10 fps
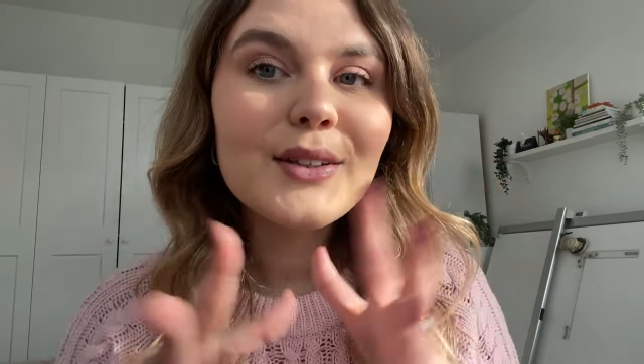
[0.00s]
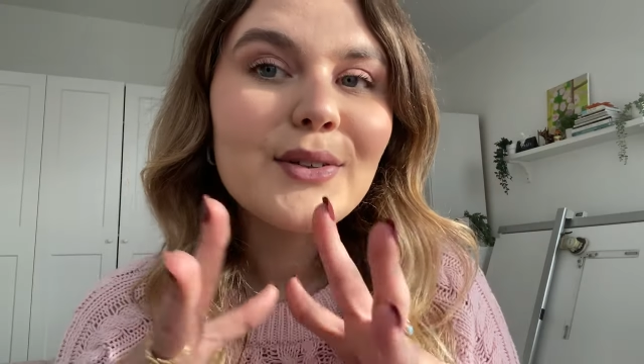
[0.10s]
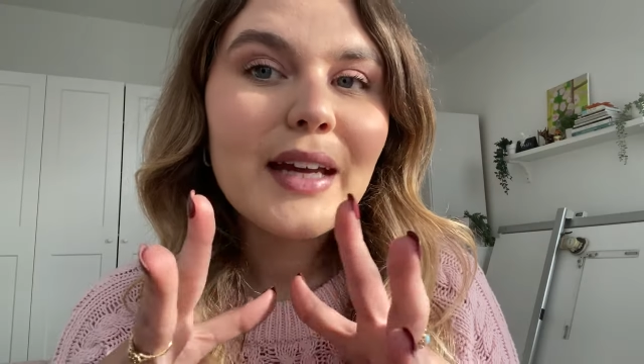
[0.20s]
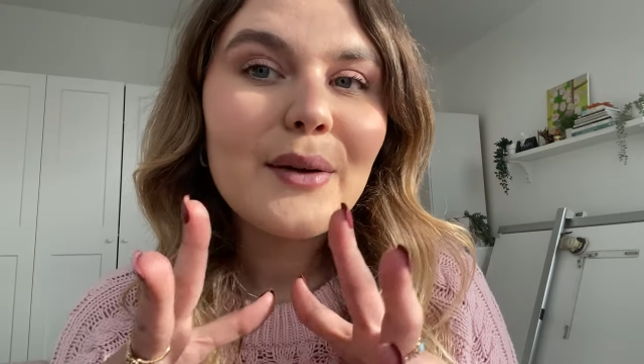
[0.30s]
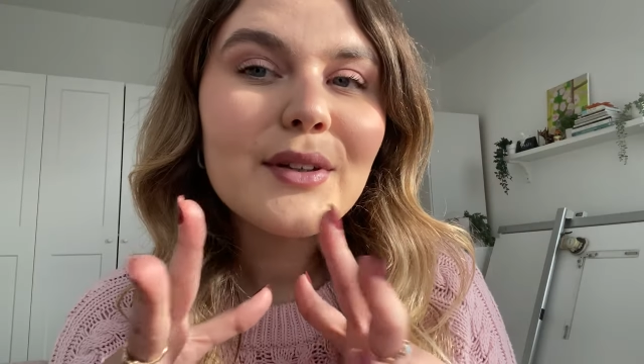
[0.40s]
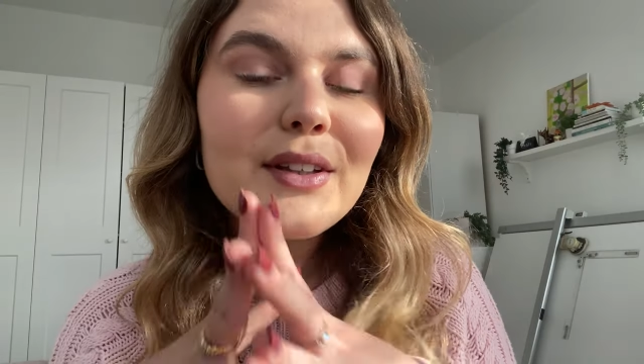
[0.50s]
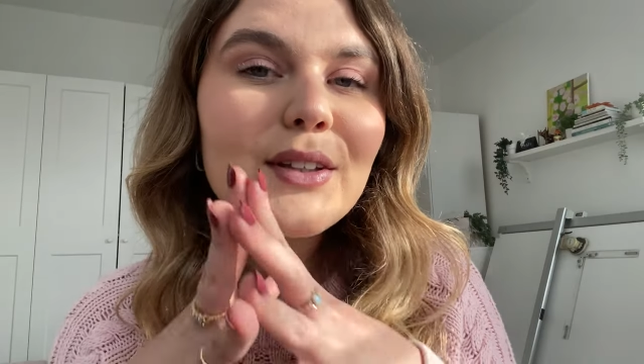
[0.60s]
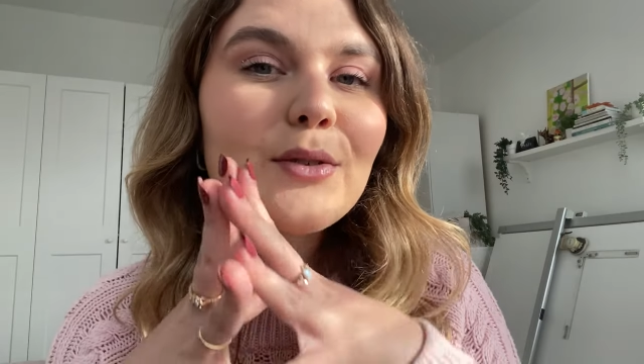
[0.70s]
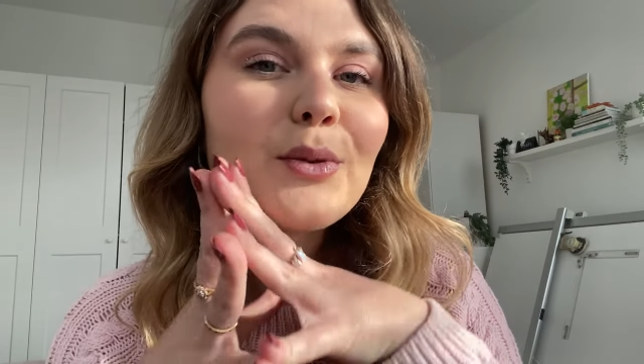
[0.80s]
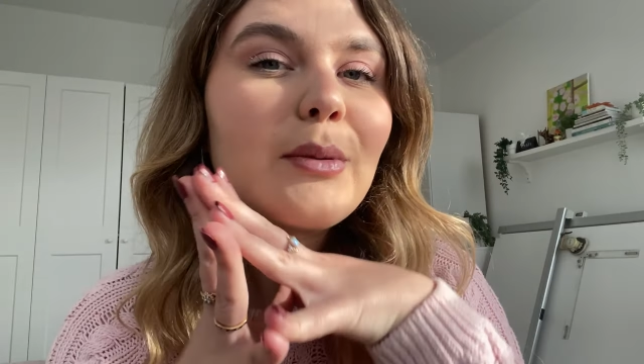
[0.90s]
So now I
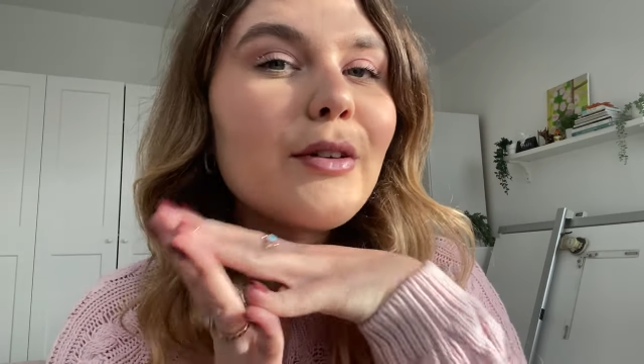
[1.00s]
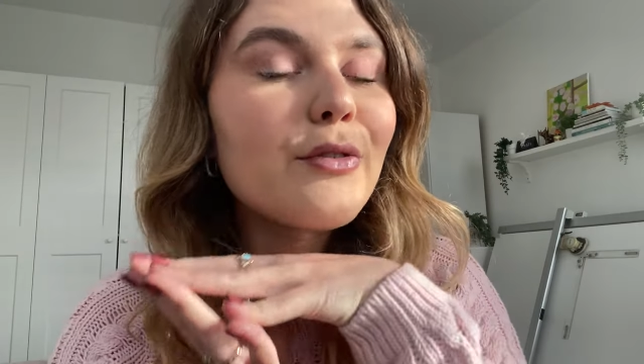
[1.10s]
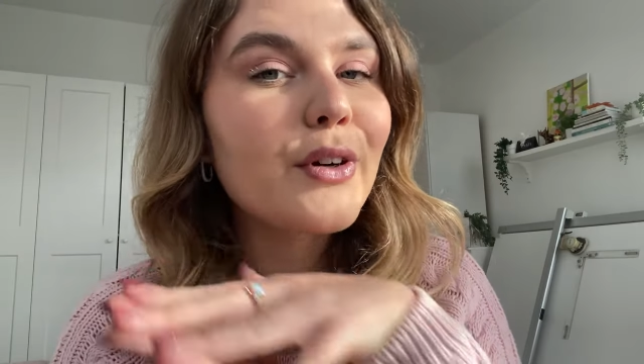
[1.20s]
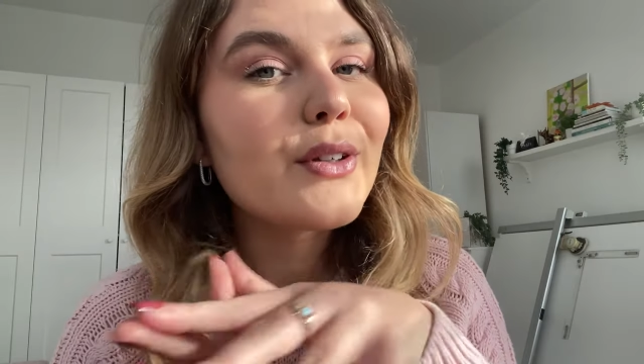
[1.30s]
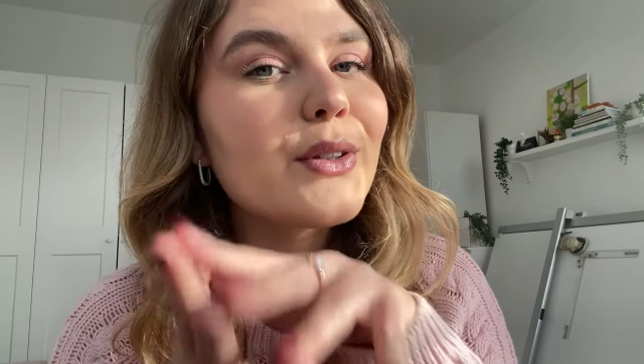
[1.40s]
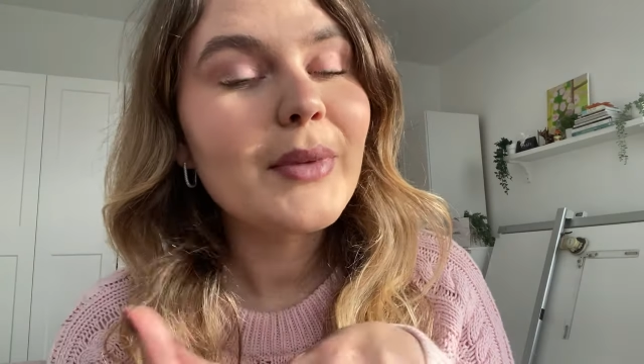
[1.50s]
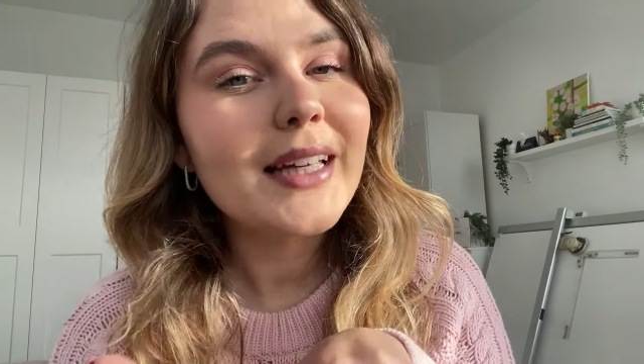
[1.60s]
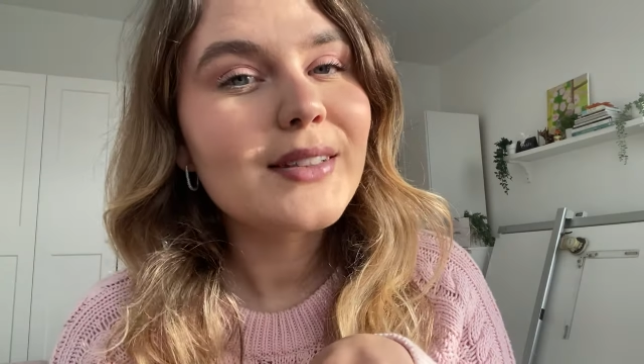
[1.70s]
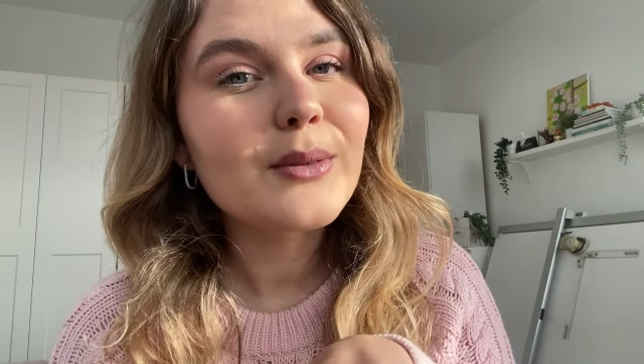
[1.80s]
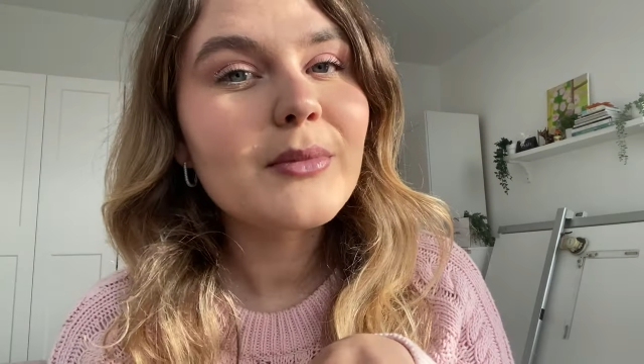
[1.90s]
thought it would be fun to
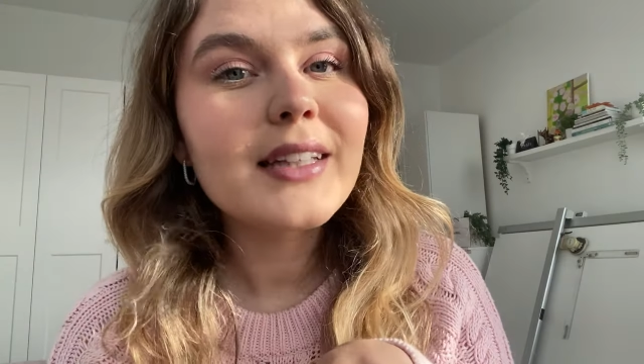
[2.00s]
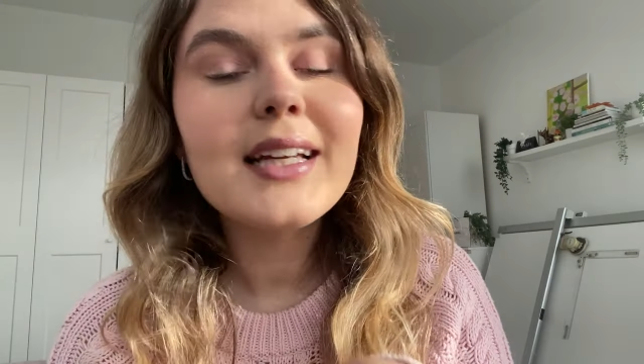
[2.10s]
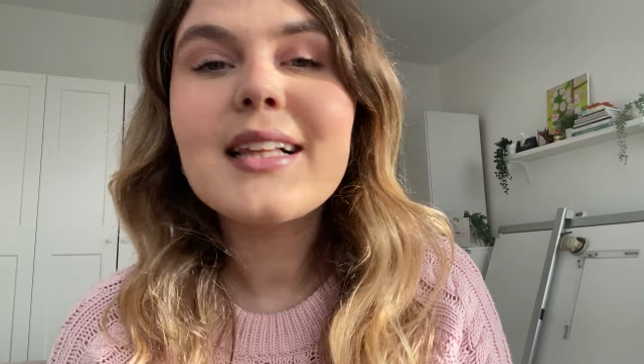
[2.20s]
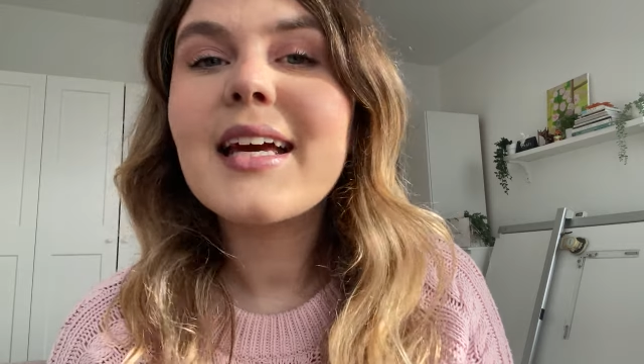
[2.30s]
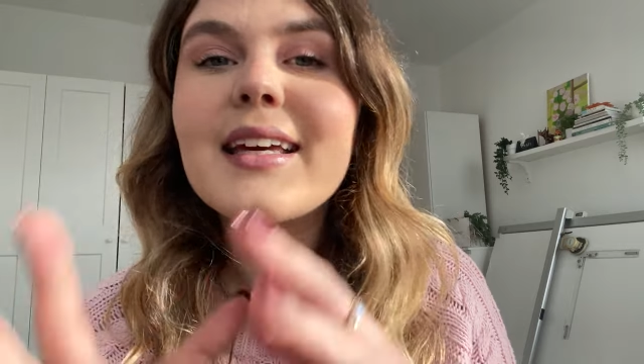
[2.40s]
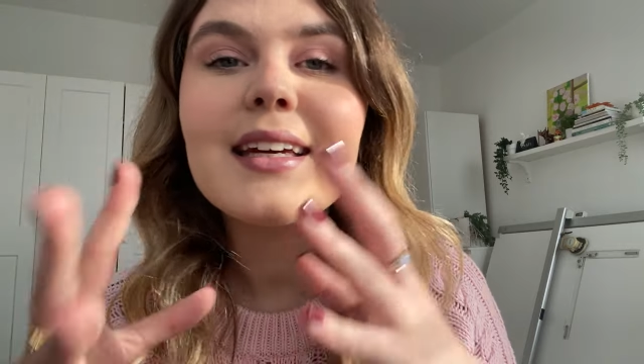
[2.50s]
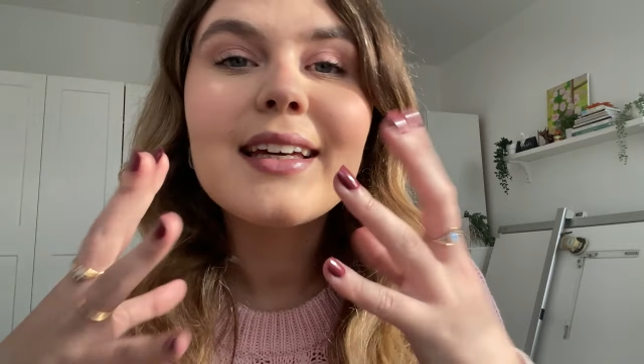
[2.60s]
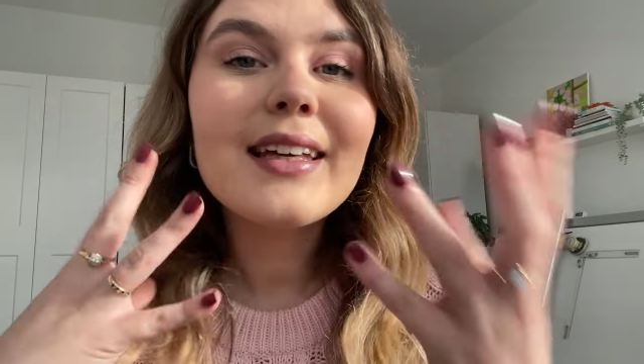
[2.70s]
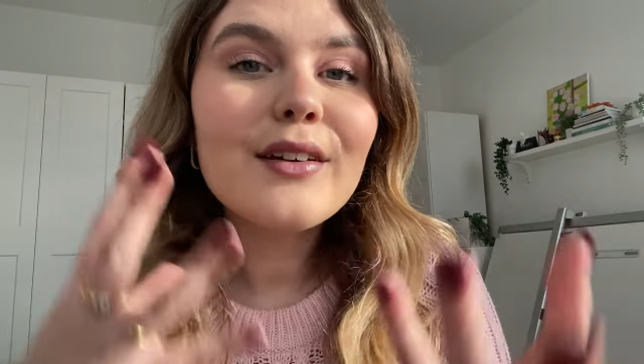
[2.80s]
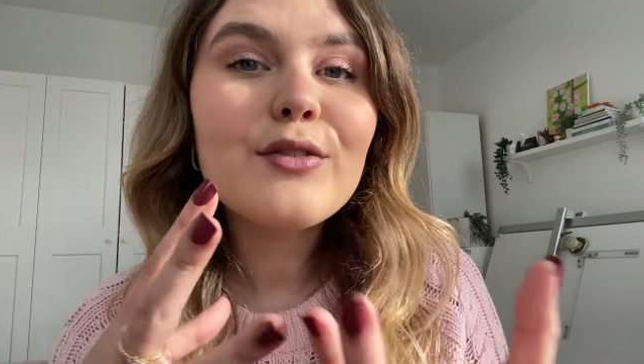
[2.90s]
make something like
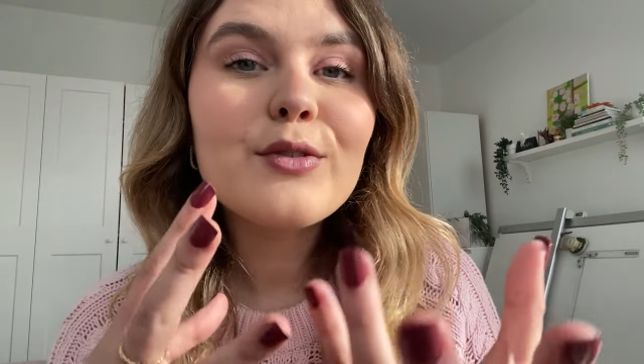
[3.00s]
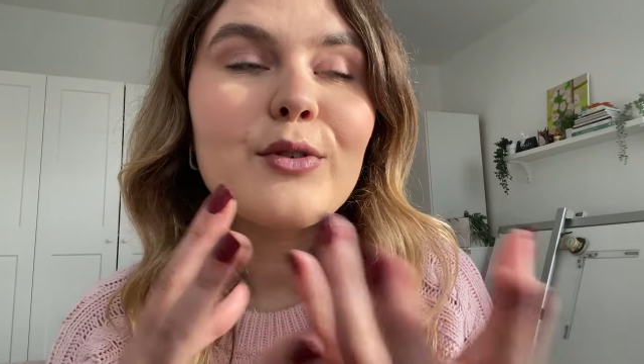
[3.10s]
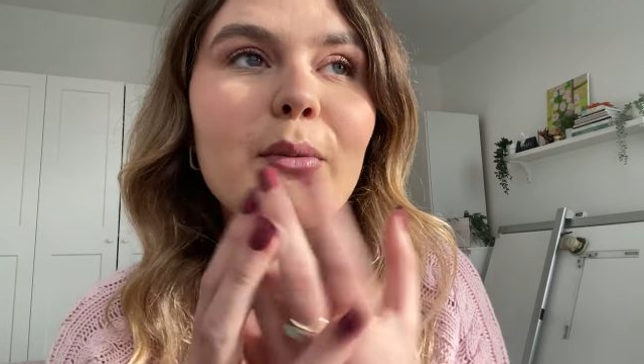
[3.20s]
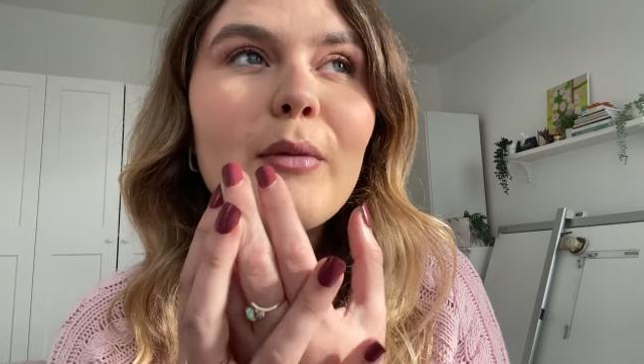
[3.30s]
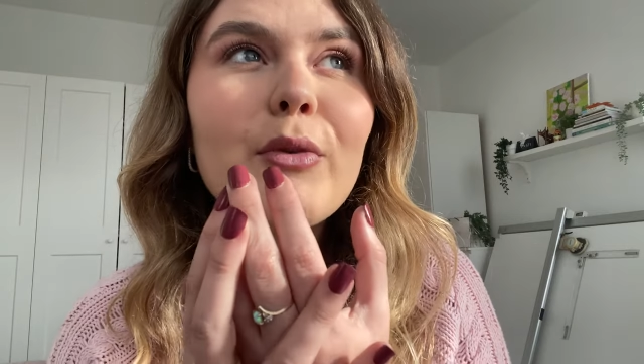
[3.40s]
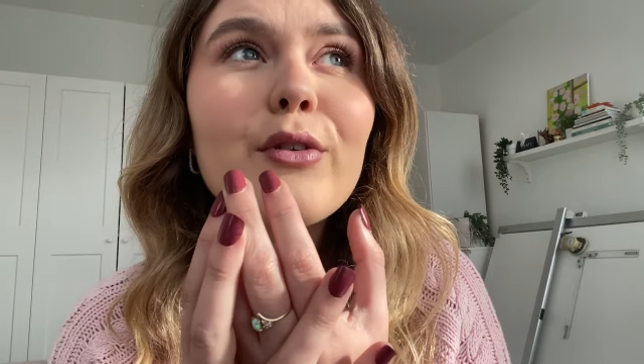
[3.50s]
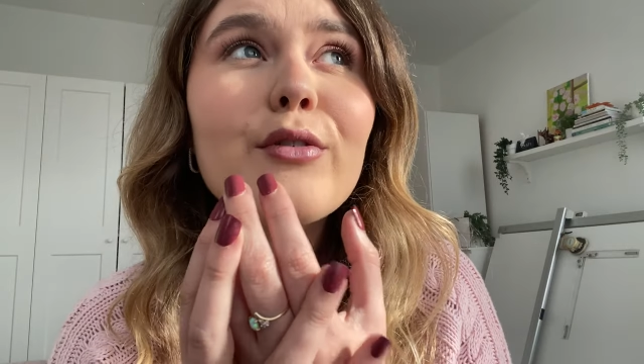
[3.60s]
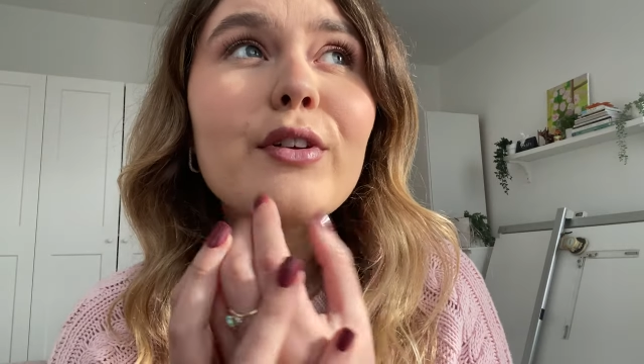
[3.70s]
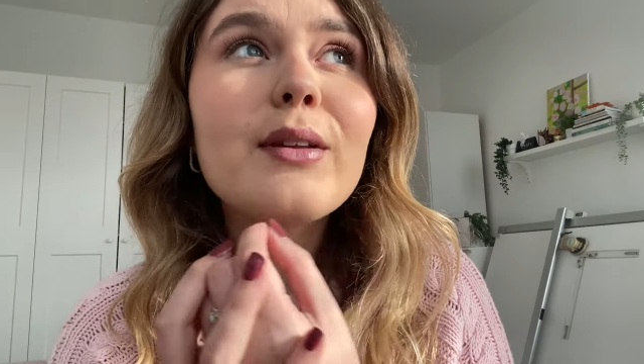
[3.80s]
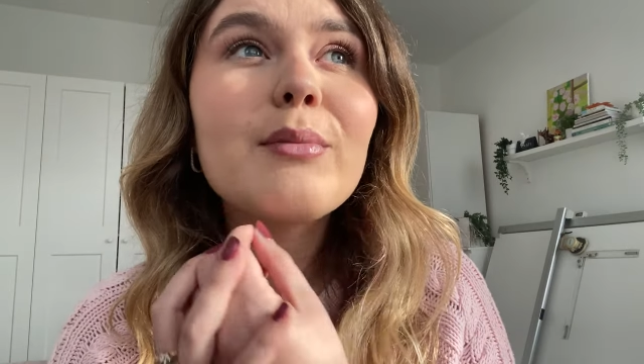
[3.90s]
a gift for my
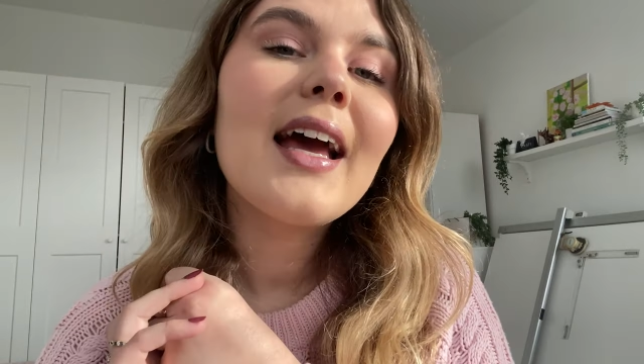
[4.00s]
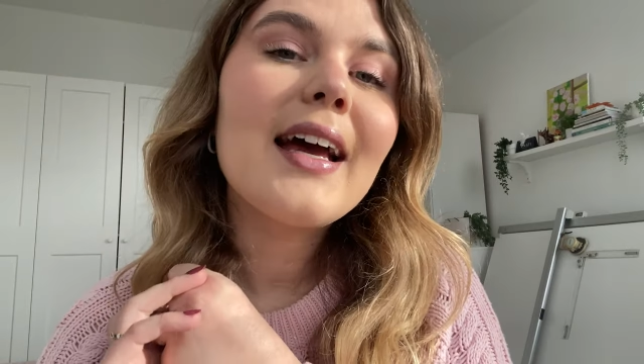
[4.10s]
boyfriend,